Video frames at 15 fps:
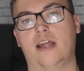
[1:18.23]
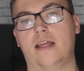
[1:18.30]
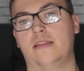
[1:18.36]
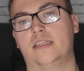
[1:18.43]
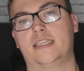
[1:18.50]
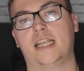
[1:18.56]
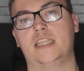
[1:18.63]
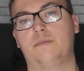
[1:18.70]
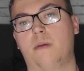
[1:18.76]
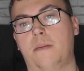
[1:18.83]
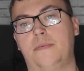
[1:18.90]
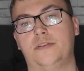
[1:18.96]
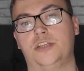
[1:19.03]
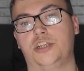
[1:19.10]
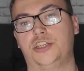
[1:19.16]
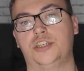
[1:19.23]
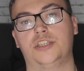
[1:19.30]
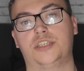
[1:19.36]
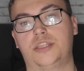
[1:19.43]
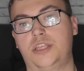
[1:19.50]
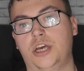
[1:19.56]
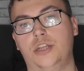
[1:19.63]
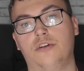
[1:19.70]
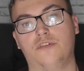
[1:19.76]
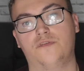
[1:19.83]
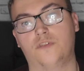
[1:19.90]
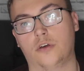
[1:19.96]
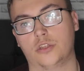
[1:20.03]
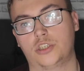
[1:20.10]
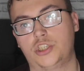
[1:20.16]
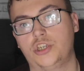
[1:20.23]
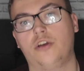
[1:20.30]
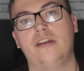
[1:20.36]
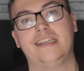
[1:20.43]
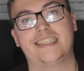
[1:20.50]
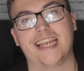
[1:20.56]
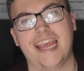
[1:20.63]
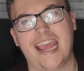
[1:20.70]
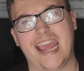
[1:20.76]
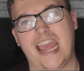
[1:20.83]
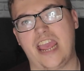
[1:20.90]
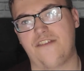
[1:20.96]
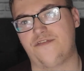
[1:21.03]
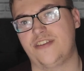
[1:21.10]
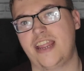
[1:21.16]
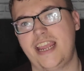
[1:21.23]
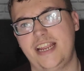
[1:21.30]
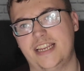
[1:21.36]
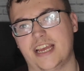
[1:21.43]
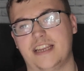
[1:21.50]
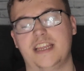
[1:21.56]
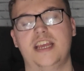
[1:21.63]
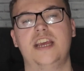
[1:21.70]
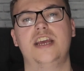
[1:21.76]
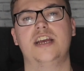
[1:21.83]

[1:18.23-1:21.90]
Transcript: and the centre-back position as 3rd or 4th choice if needed.